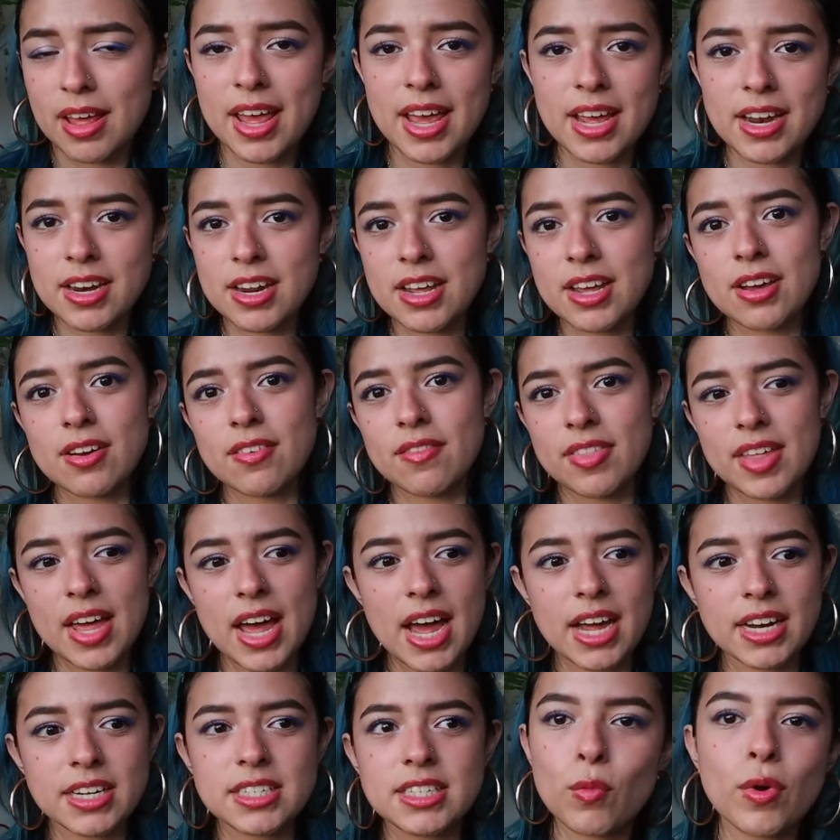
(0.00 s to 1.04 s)
any of
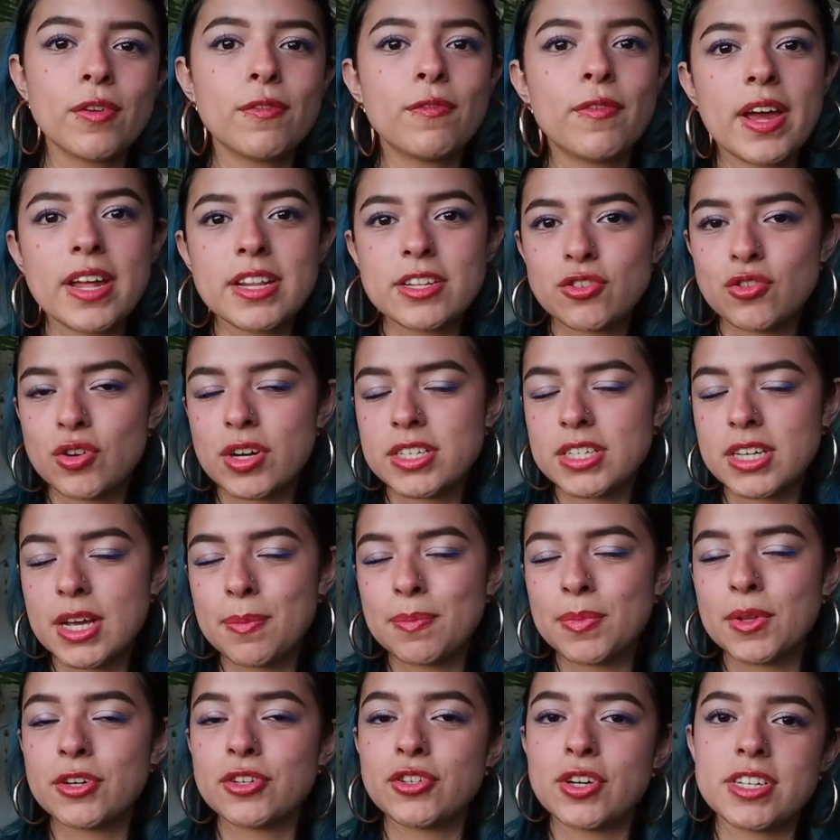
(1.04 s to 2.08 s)
that. When fans dress
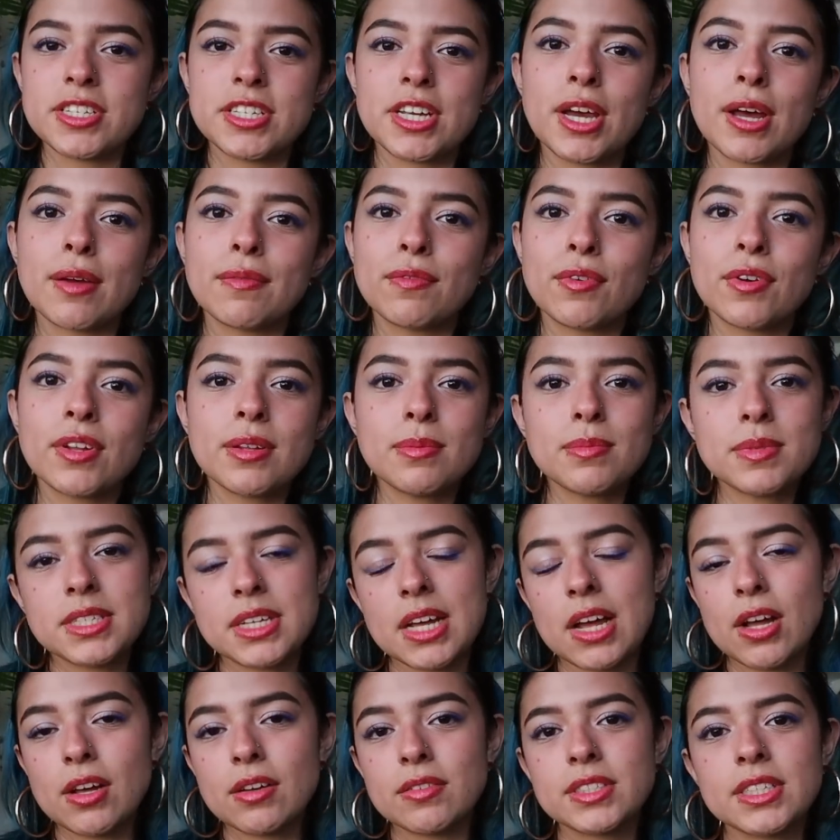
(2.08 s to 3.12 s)
up, they're dressing up for
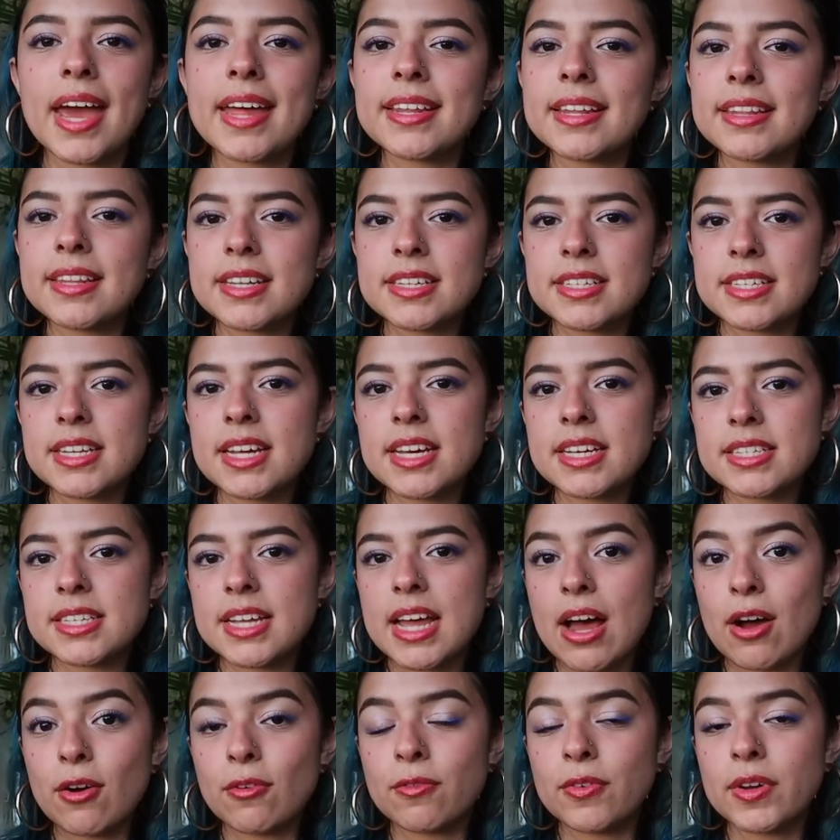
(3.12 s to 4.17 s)
themselves. And then this next
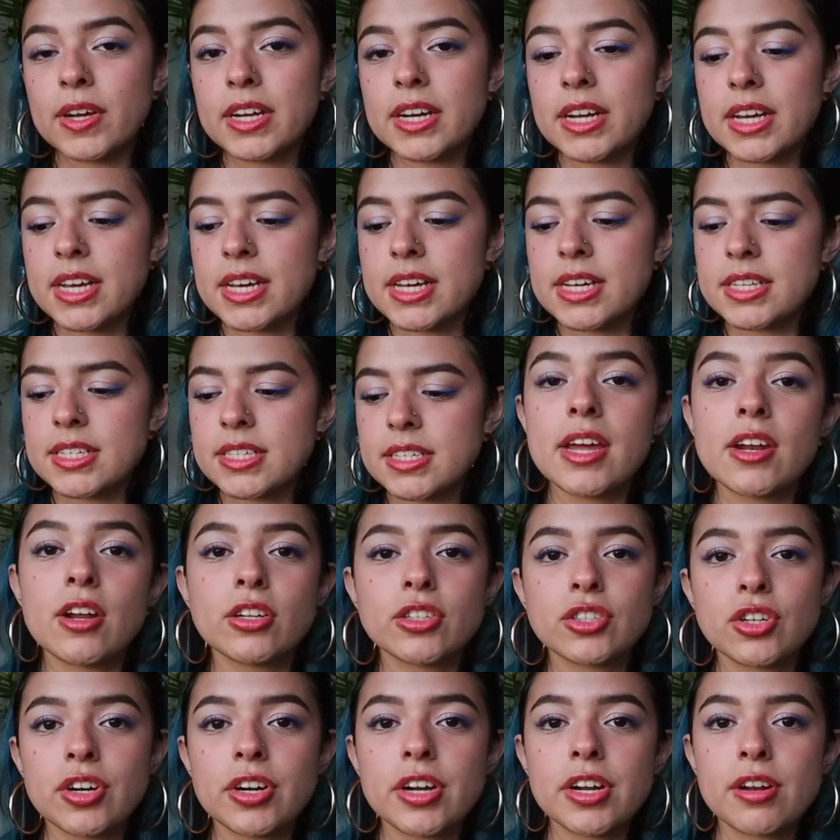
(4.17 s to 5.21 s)
outfit is an
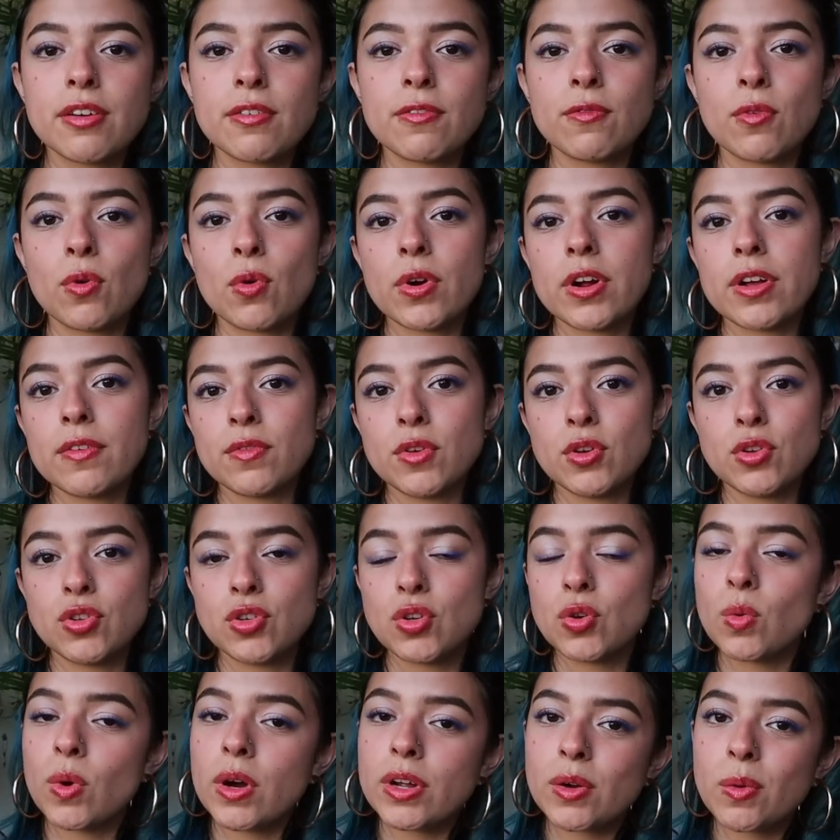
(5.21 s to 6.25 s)
alternative for if you
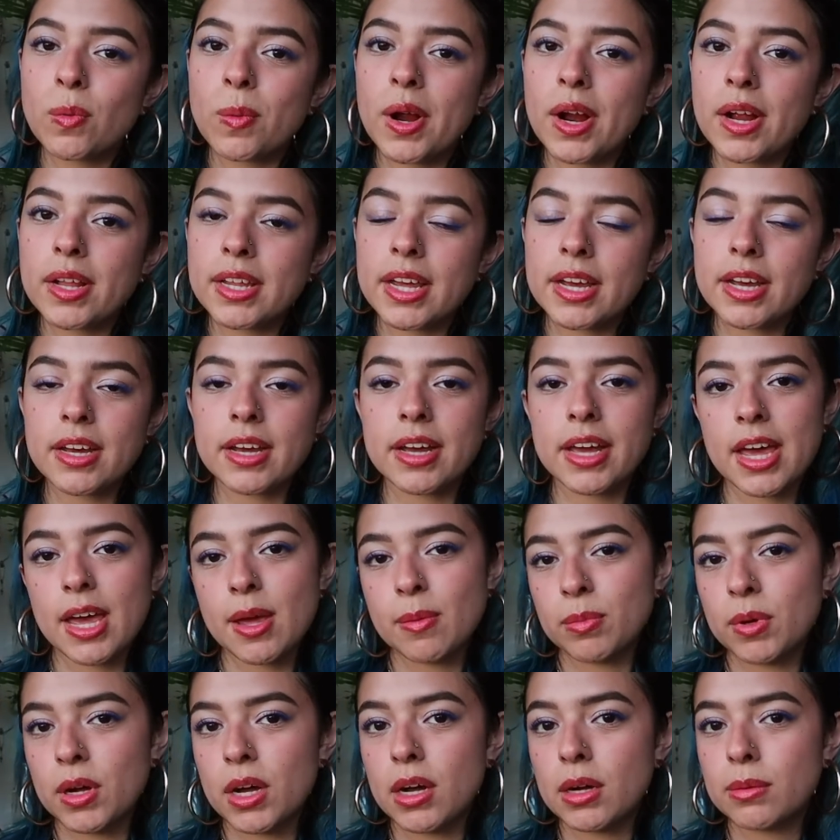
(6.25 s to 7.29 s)
do want to wear like a
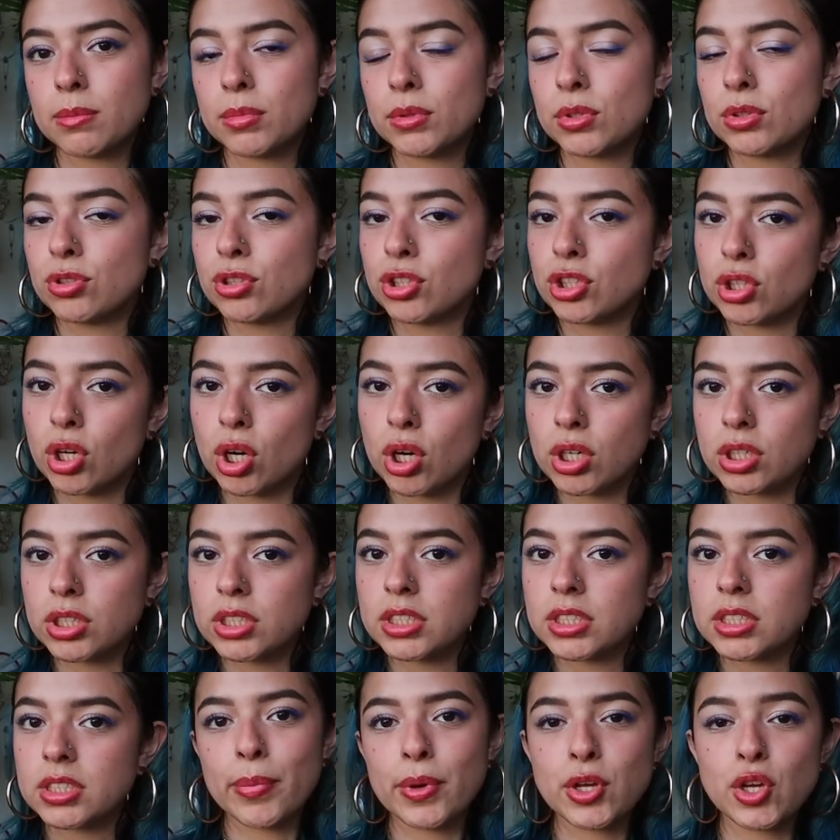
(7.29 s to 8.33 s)
K-pop
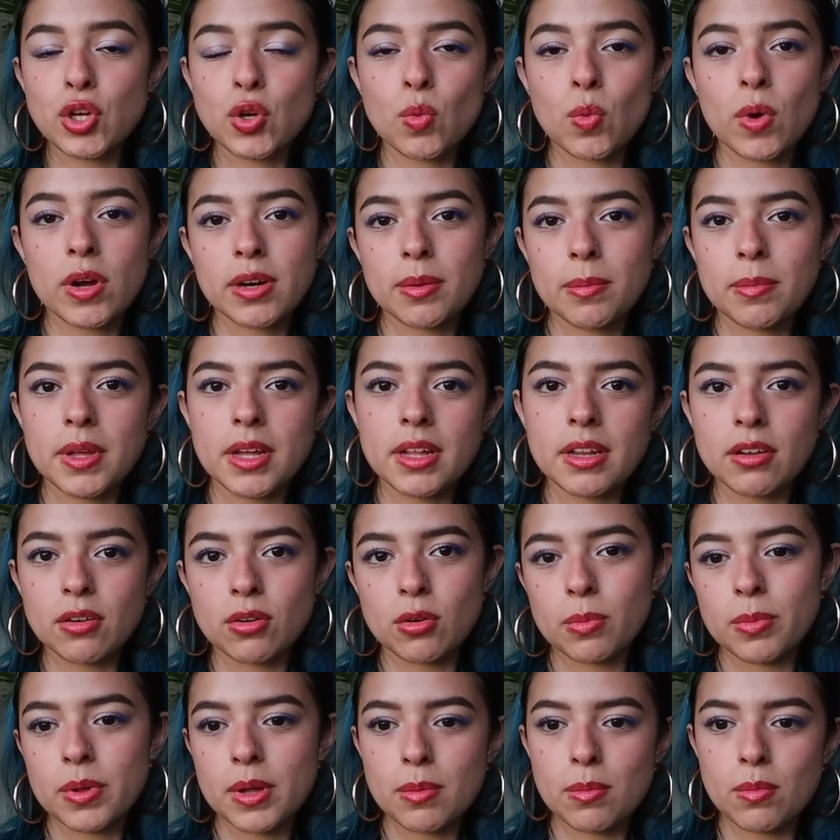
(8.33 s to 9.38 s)
shirt, but you want to be a
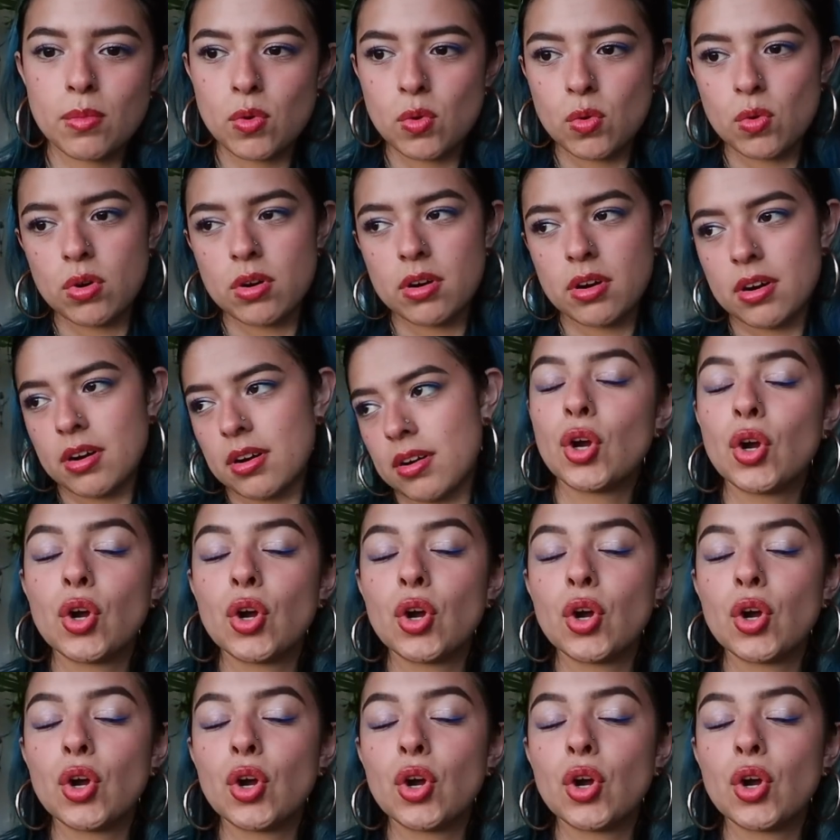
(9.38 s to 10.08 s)
little bit more